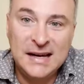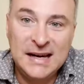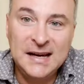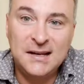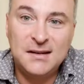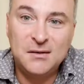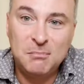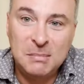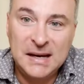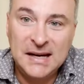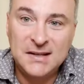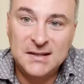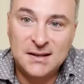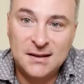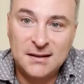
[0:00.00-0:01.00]
eat
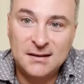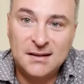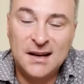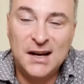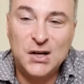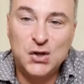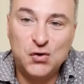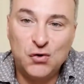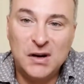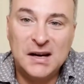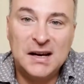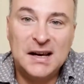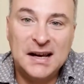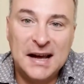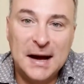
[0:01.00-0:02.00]
pizza and
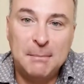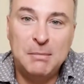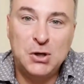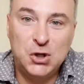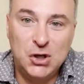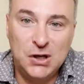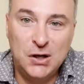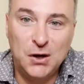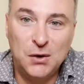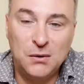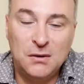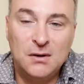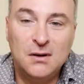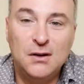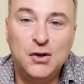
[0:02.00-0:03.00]
drink cappuccino.
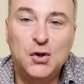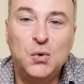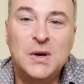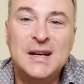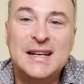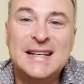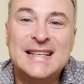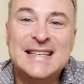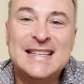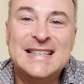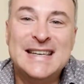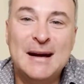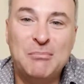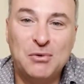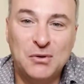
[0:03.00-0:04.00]
Do it
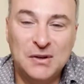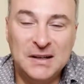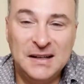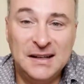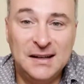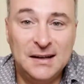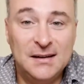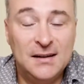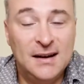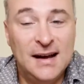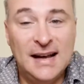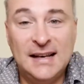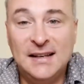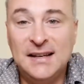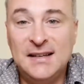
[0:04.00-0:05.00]
separately,
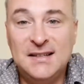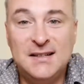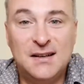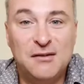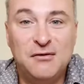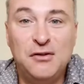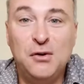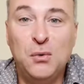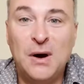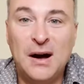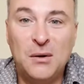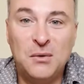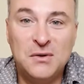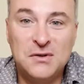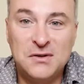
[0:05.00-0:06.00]
at least a few
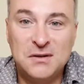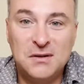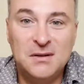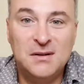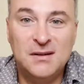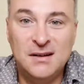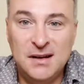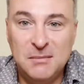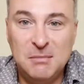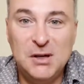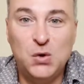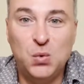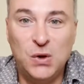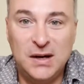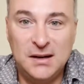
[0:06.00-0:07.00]
hours in
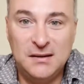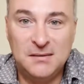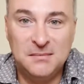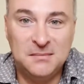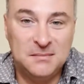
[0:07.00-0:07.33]
between.